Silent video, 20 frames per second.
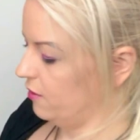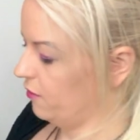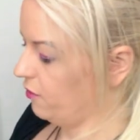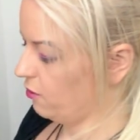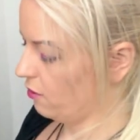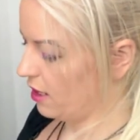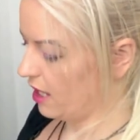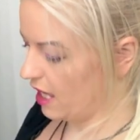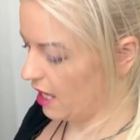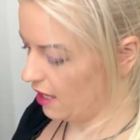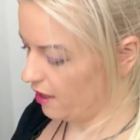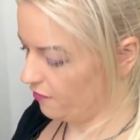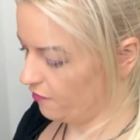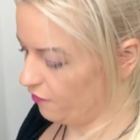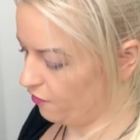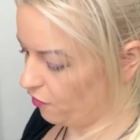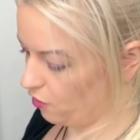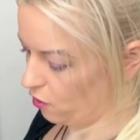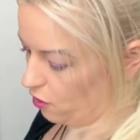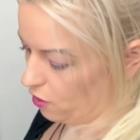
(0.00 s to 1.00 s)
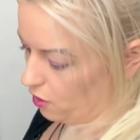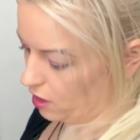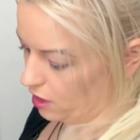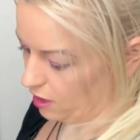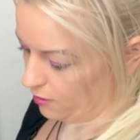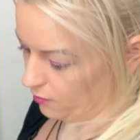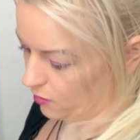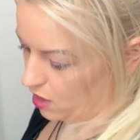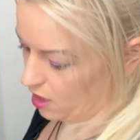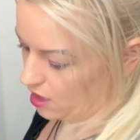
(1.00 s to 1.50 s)
Three, four, and
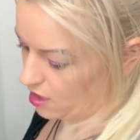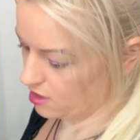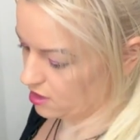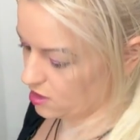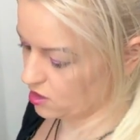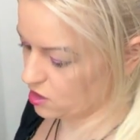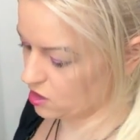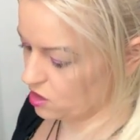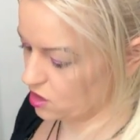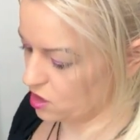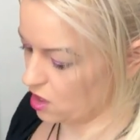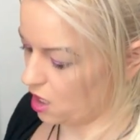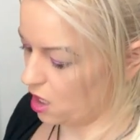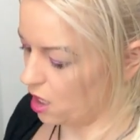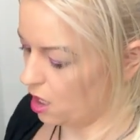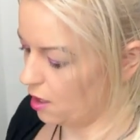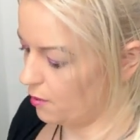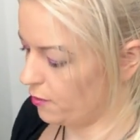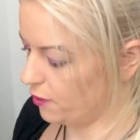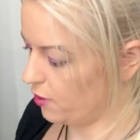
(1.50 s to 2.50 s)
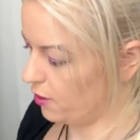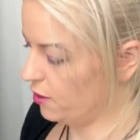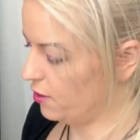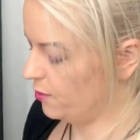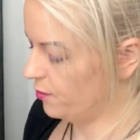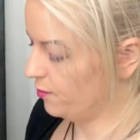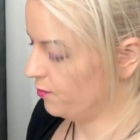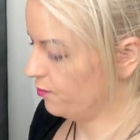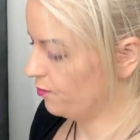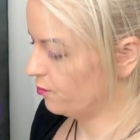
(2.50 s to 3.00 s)
I'm gonna stop
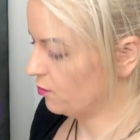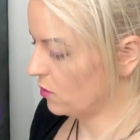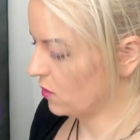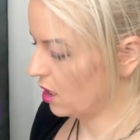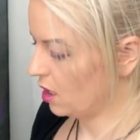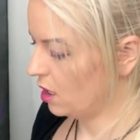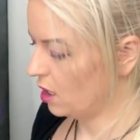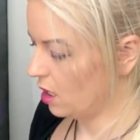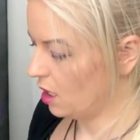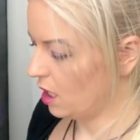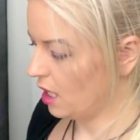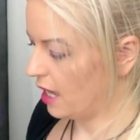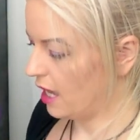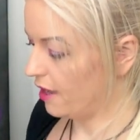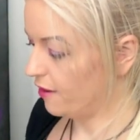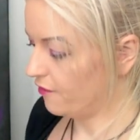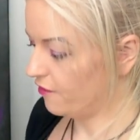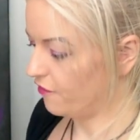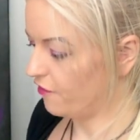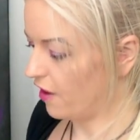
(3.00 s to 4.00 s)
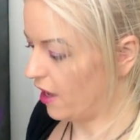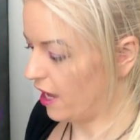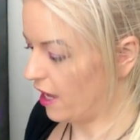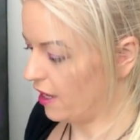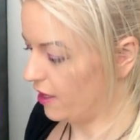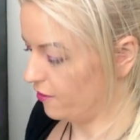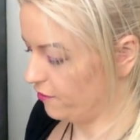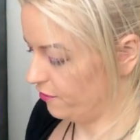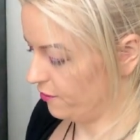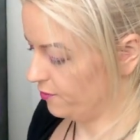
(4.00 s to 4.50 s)
at
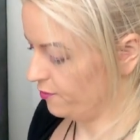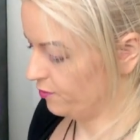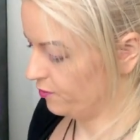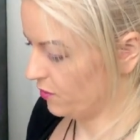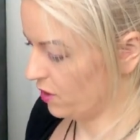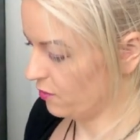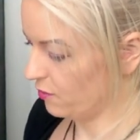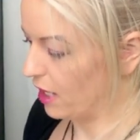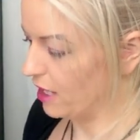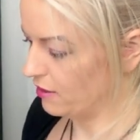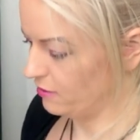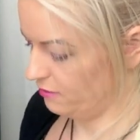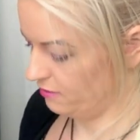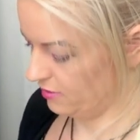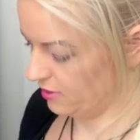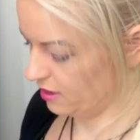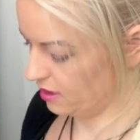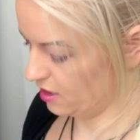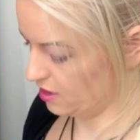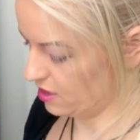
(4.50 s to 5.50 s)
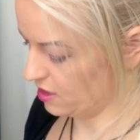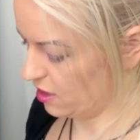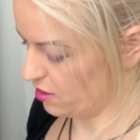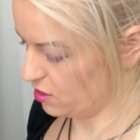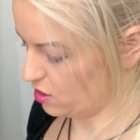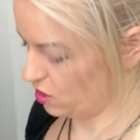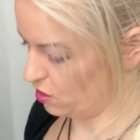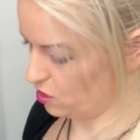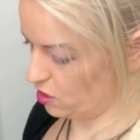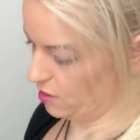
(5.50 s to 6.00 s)
five. Well, because those
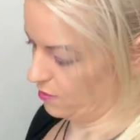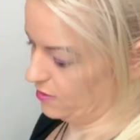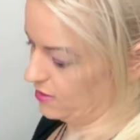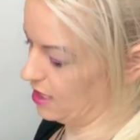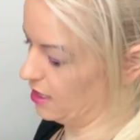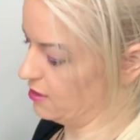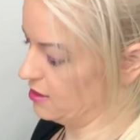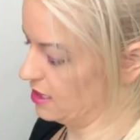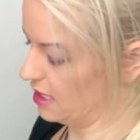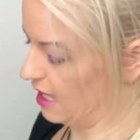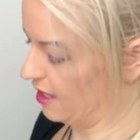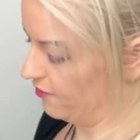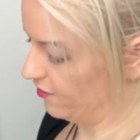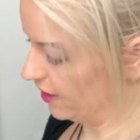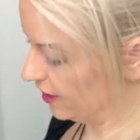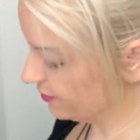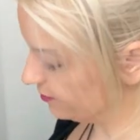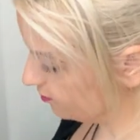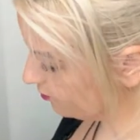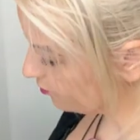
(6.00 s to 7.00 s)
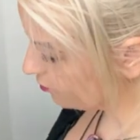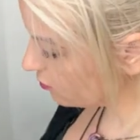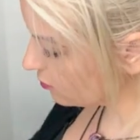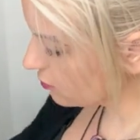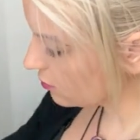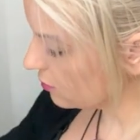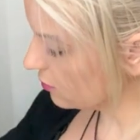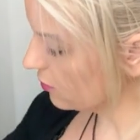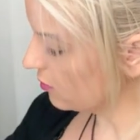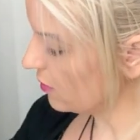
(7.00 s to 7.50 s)
two jumped out together.
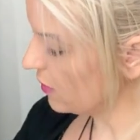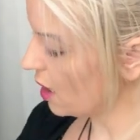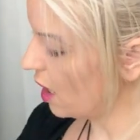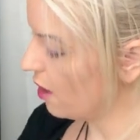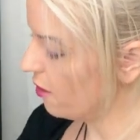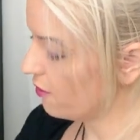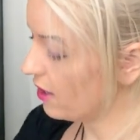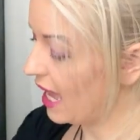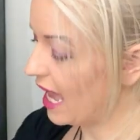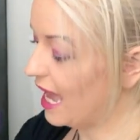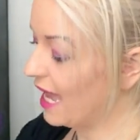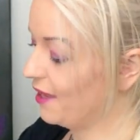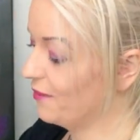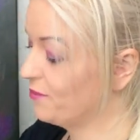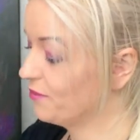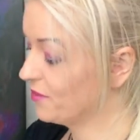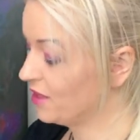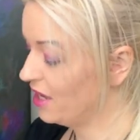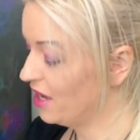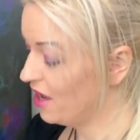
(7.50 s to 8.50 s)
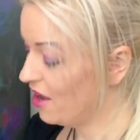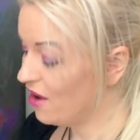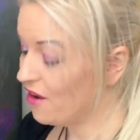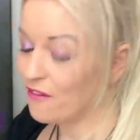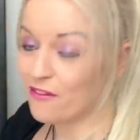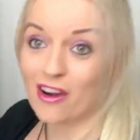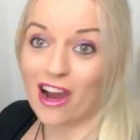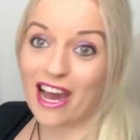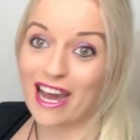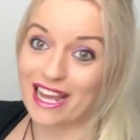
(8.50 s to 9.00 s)
Okay.
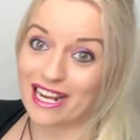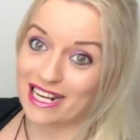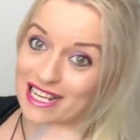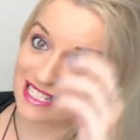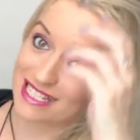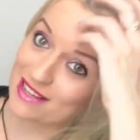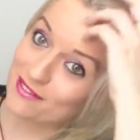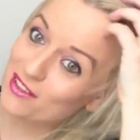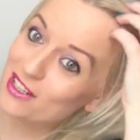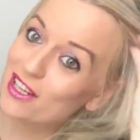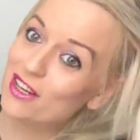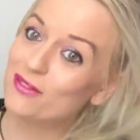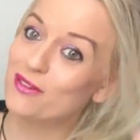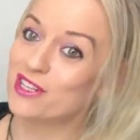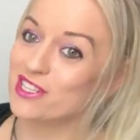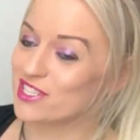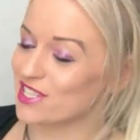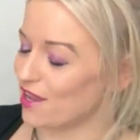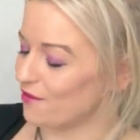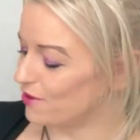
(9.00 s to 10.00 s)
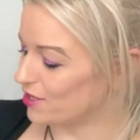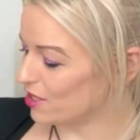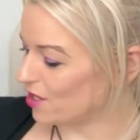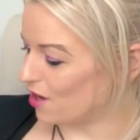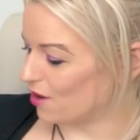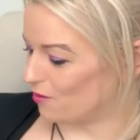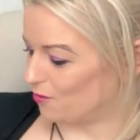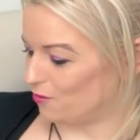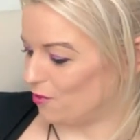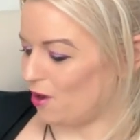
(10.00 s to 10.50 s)
Right, let's have a look what's going
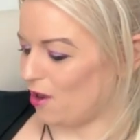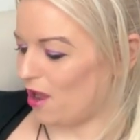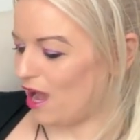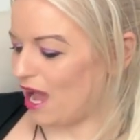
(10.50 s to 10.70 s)
on. What